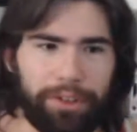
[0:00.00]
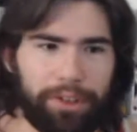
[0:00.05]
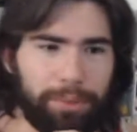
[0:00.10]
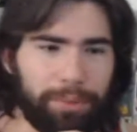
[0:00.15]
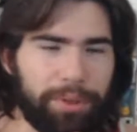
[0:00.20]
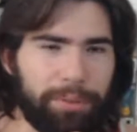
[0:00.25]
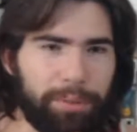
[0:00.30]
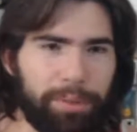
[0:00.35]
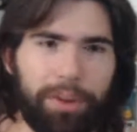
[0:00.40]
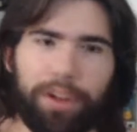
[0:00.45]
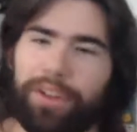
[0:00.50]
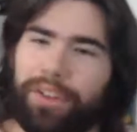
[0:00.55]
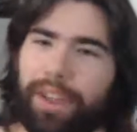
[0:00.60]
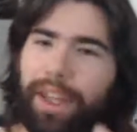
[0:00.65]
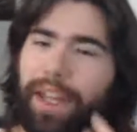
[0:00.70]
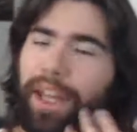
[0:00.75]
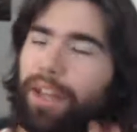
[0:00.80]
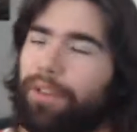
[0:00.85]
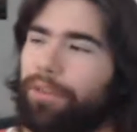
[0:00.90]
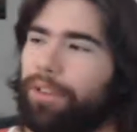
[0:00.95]
I'm surprised they
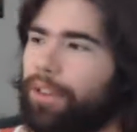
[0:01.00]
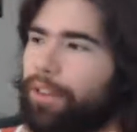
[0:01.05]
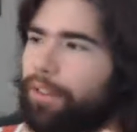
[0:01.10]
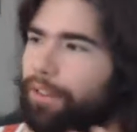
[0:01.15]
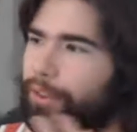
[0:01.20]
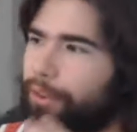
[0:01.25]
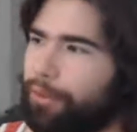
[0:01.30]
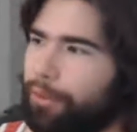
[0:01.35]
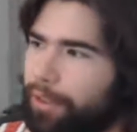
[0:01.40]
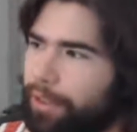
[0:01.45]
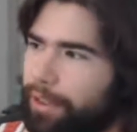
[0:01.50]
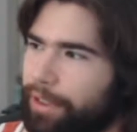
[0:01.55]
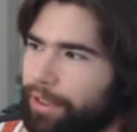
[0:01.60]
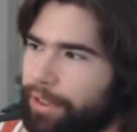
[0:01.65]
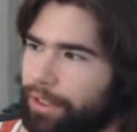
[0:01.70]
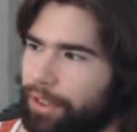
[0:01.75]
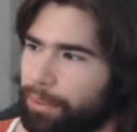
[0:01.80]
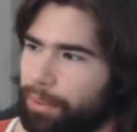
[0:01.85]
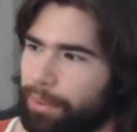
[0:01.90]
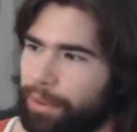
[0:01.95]
haven't gone trending
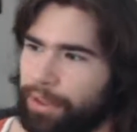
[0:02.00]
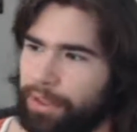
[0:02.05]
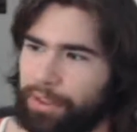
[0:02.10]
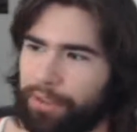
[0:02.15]
just because